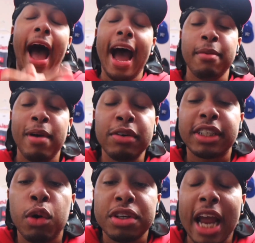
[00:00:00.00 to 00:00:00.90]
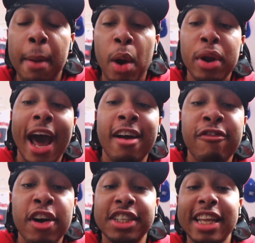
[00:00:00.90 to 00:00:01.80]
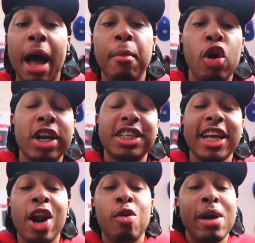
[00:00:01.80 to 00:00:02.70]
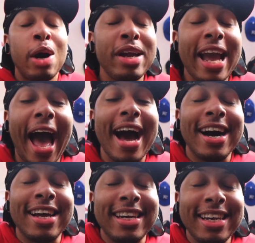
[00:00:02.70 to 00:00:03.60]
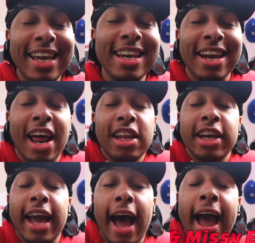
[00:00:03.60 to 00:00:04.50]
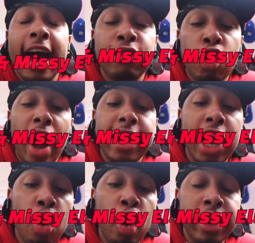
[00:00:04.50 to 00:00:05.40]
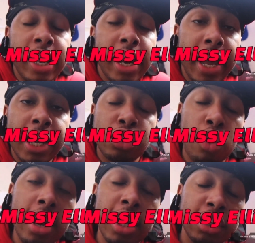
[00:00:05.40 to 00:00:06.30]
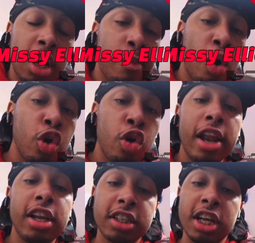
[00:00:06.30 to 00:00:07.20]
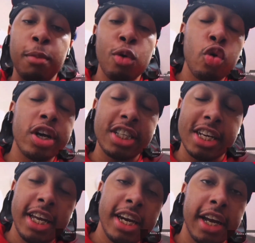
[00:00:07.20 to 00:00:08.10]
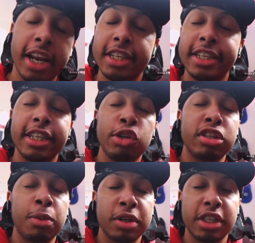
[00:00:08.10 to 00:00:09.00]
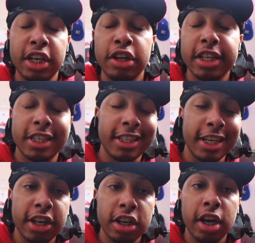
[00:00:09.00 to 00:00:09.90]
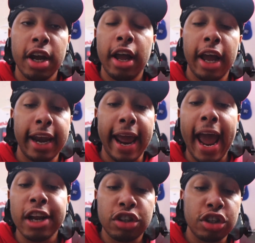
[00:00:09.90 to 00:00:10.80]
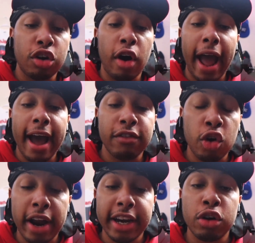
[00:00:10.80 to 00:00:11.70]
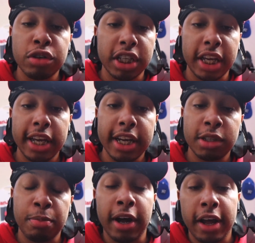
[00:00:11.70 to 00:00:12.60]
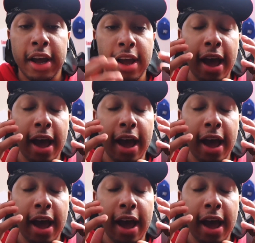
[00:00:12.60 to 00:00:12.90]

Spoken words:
All right, man, what's good with y'all, man? We got a first time on the channel, man. We got Anitta. Now, look, y'all, I have no idea who Anitta is, so I looked up on Google. I looked up who is Anitta, and it said she was a Brazilian singer and actress, so I have no idea who she is, but